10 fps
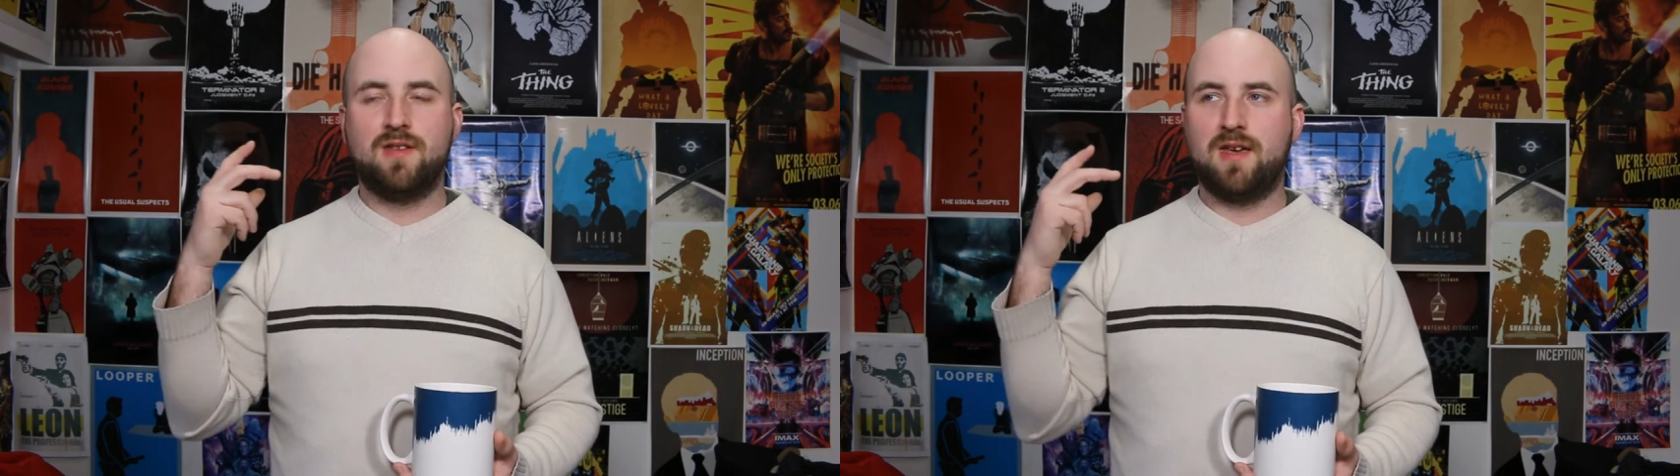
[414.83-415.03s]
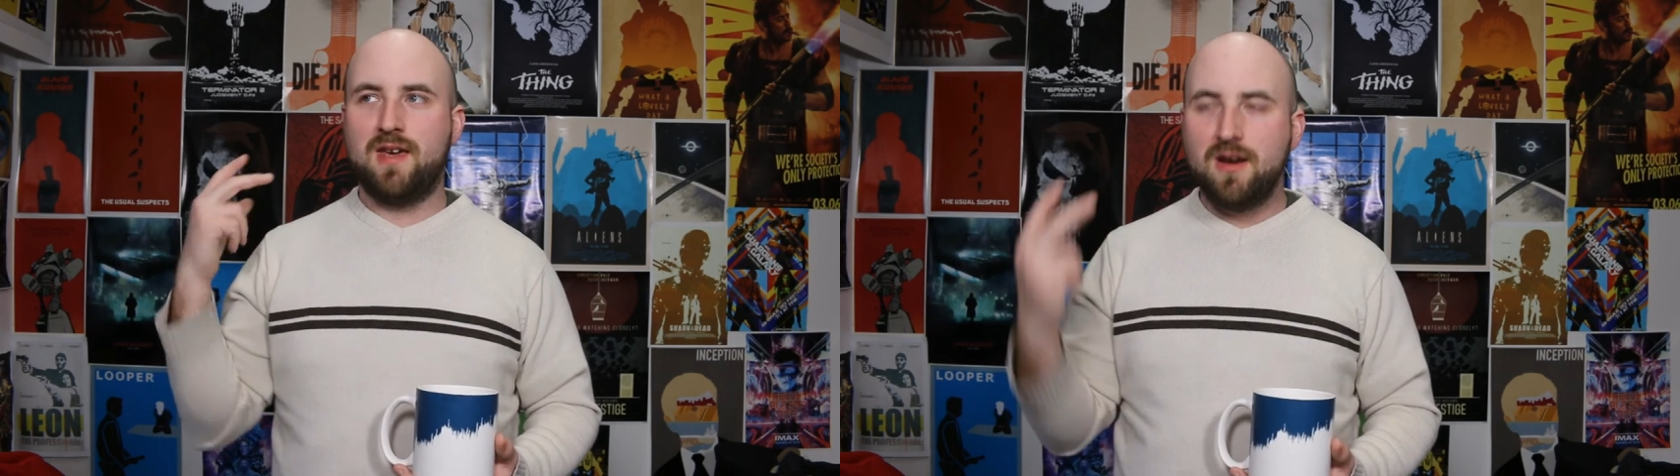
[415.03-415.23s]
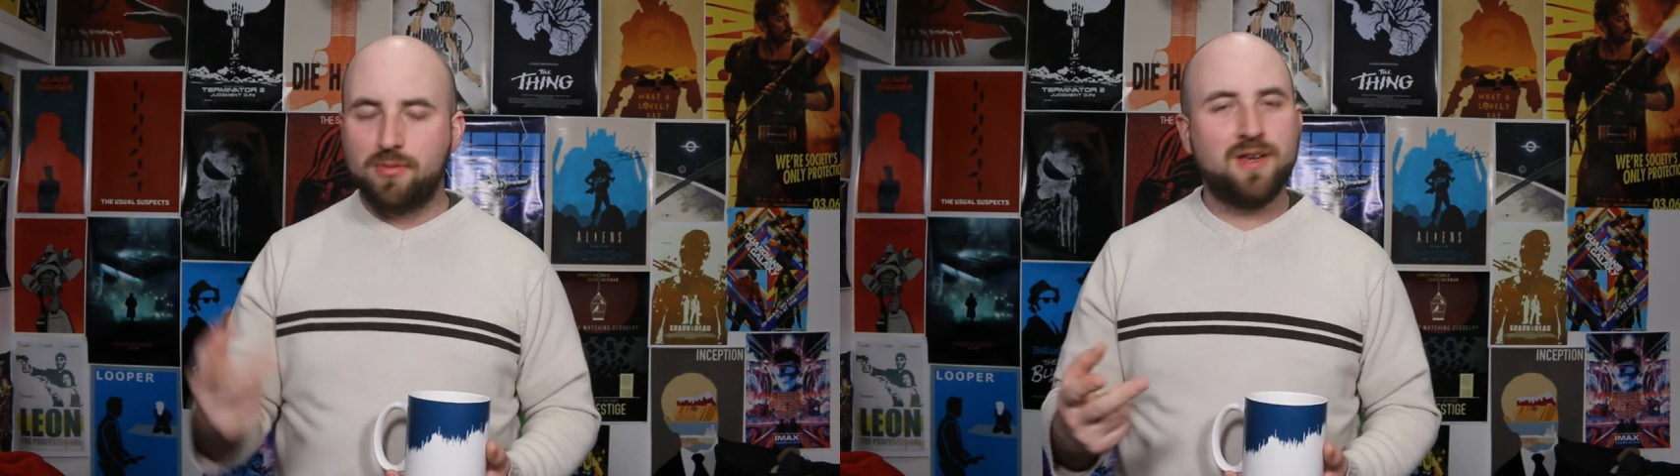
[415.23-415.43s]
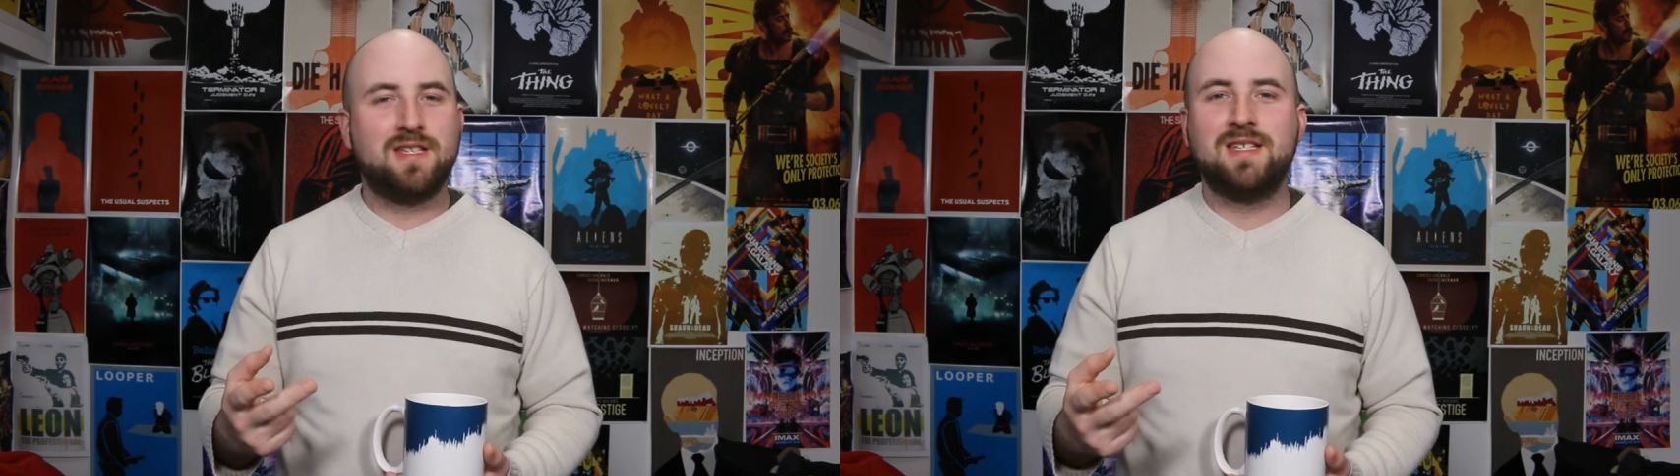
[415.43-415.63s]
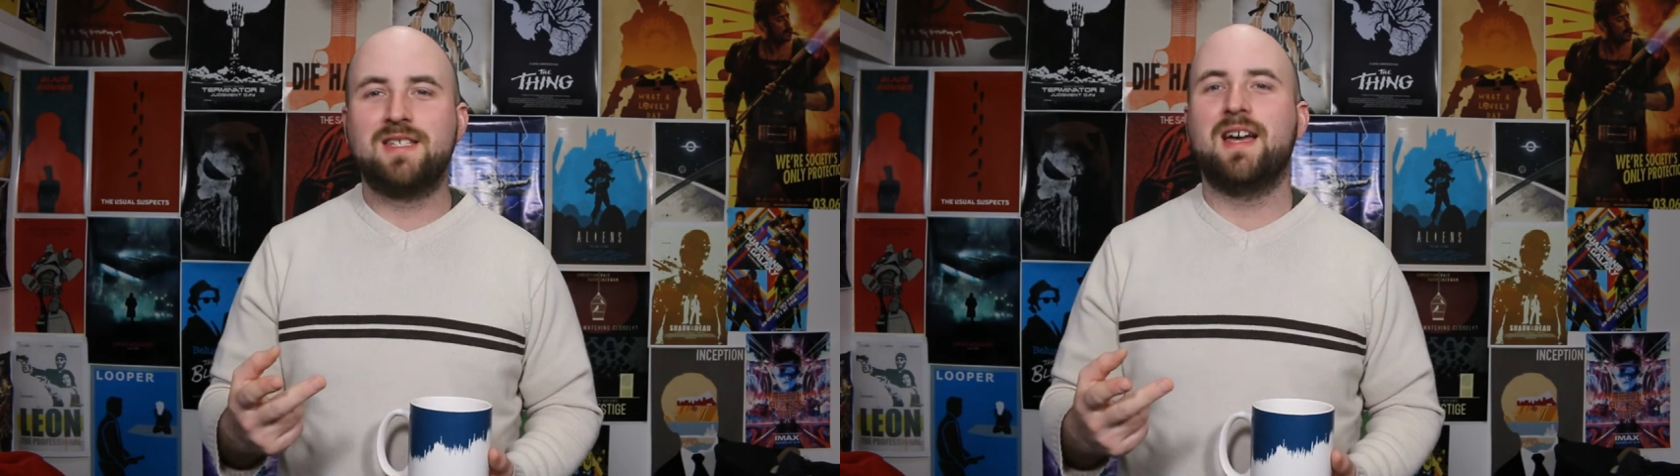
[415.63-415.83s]
the kid who
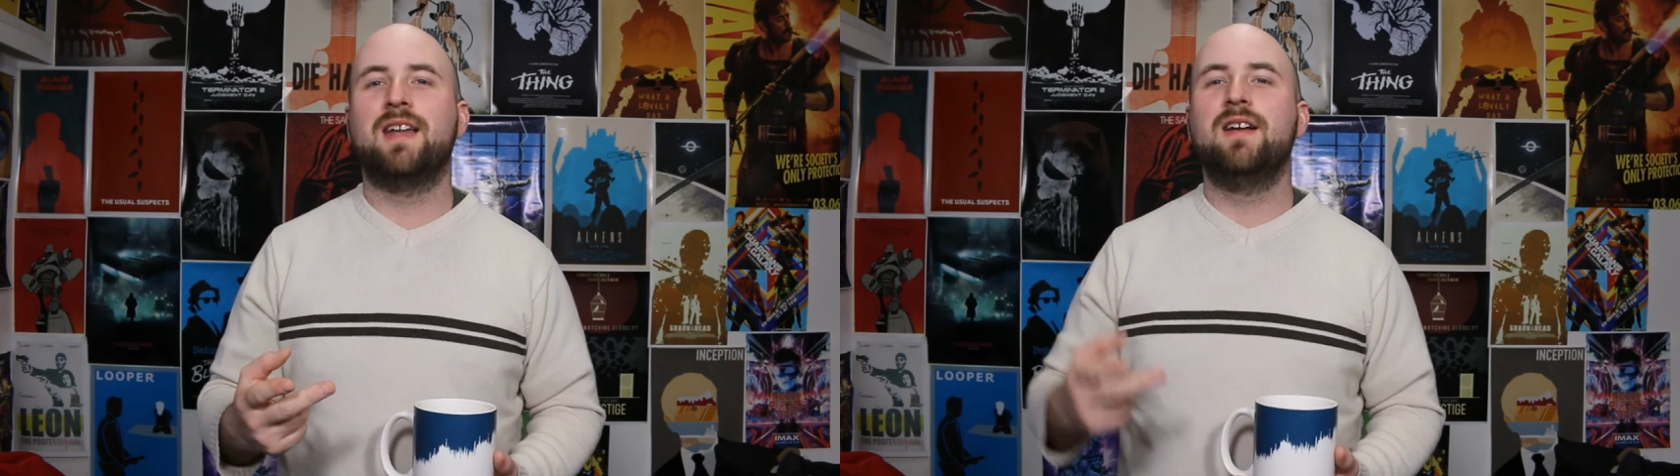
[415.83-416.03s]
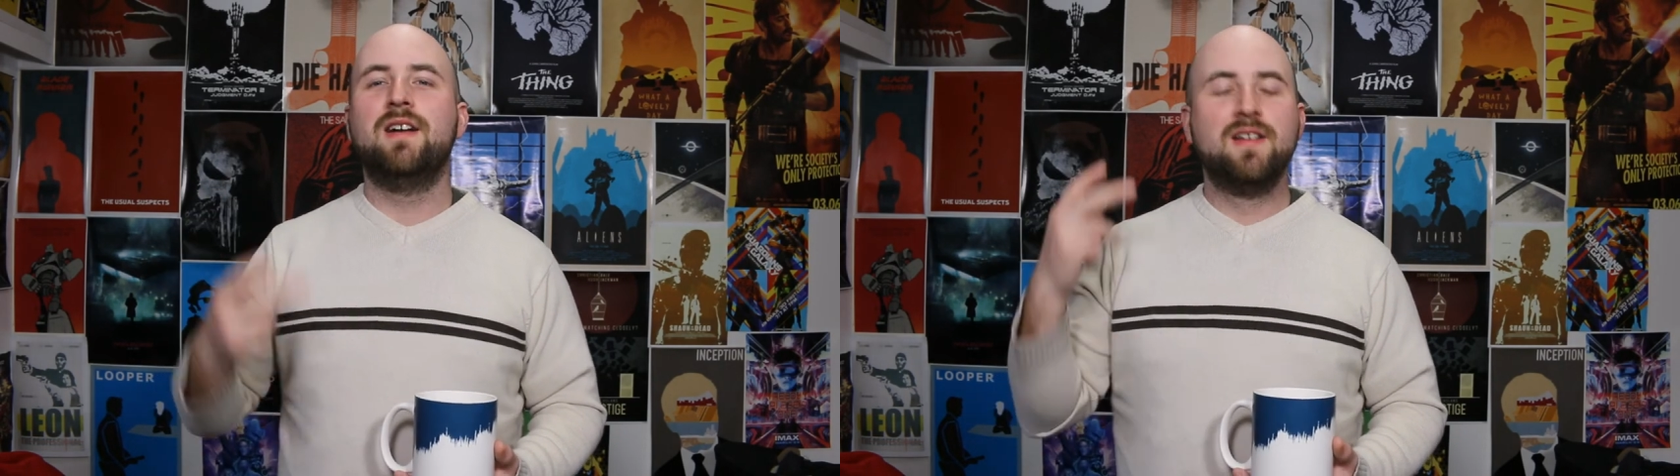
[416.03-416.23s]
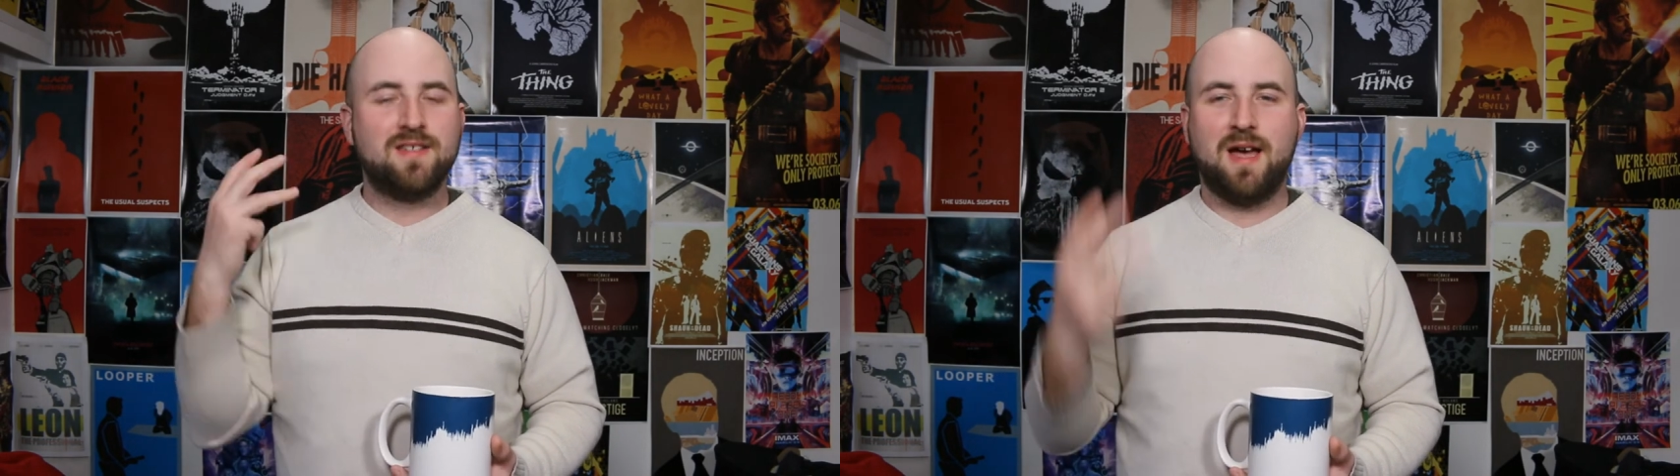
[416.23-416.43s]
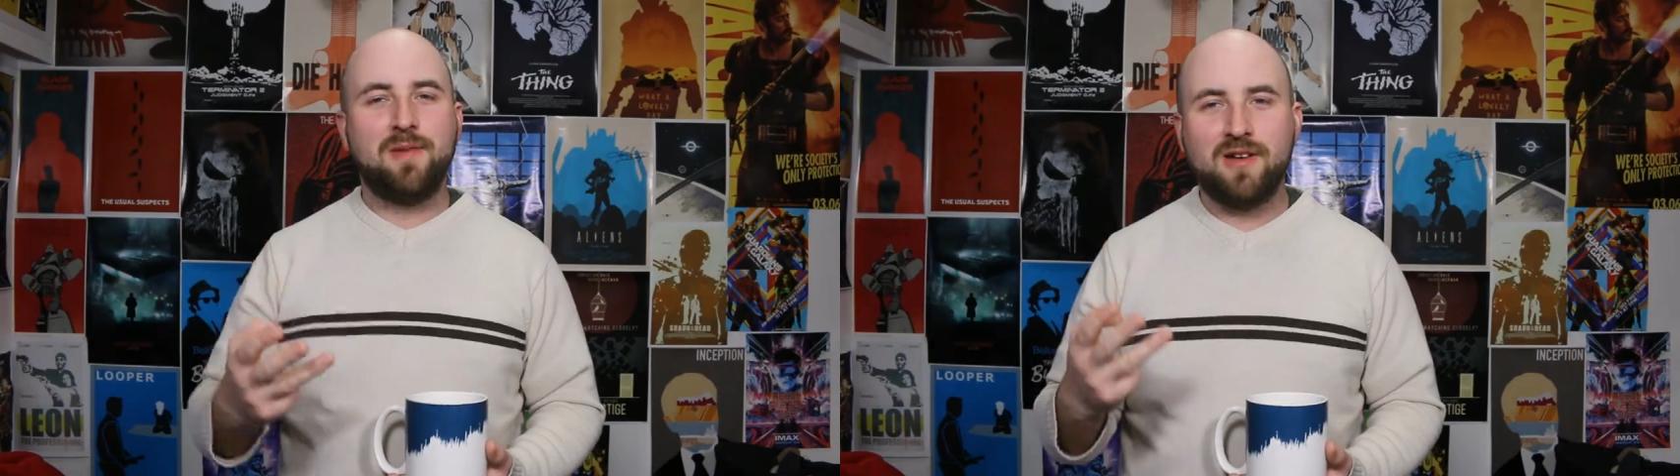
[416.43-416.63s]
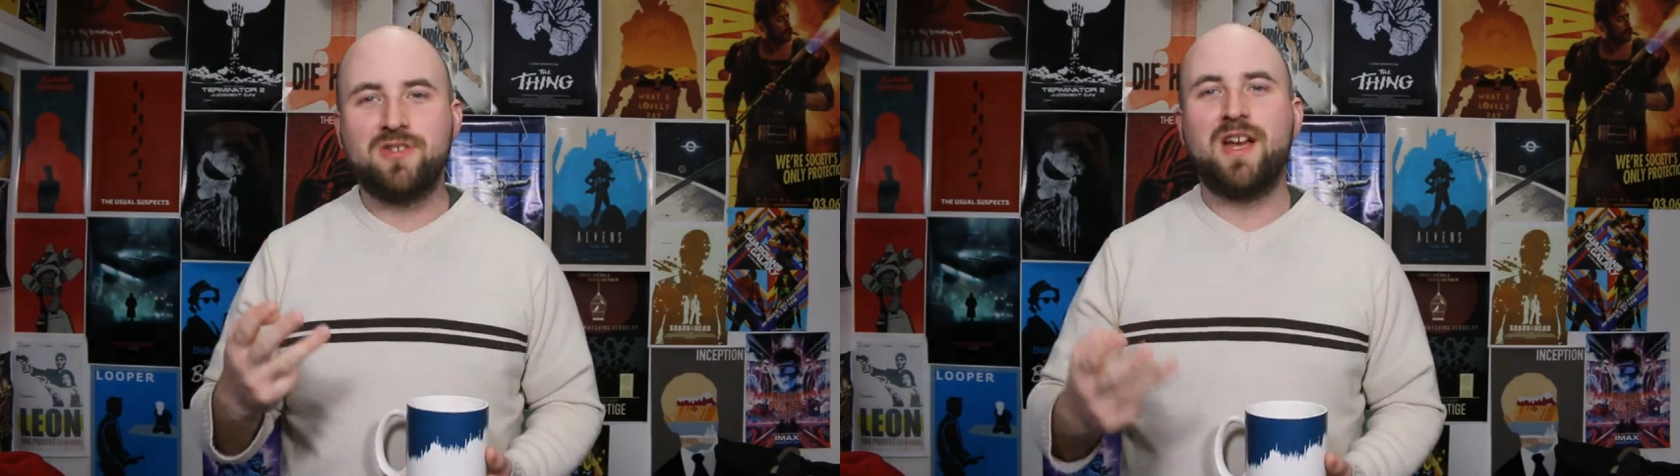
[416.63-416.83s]
plays his son,
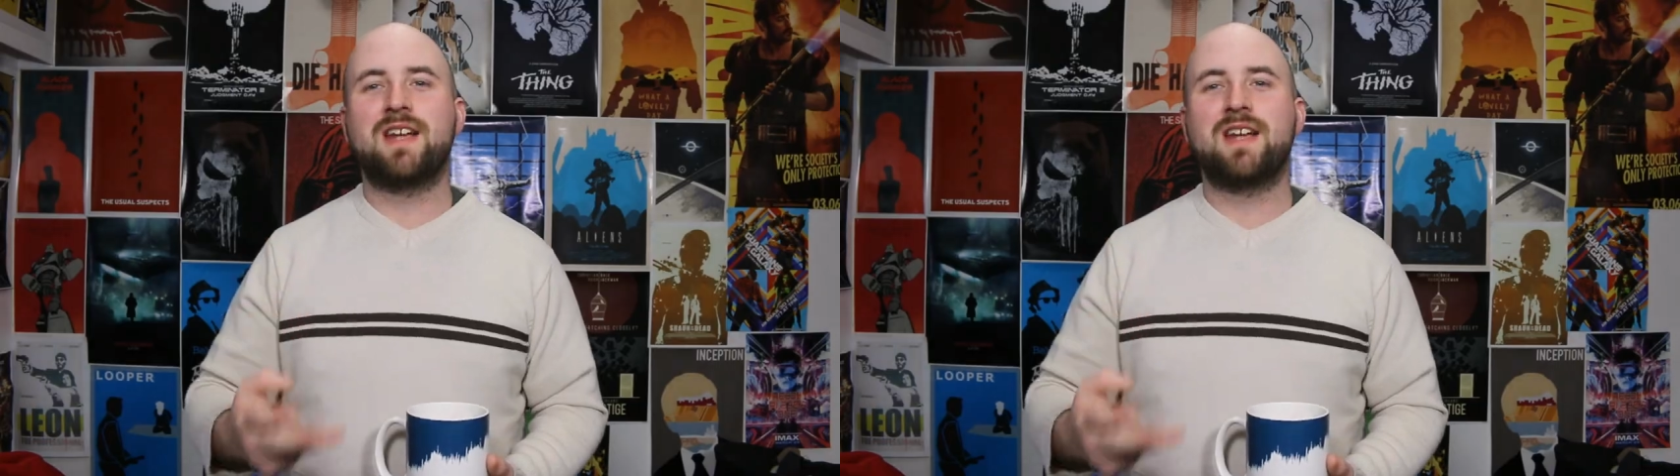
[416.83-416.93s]
Samuel L.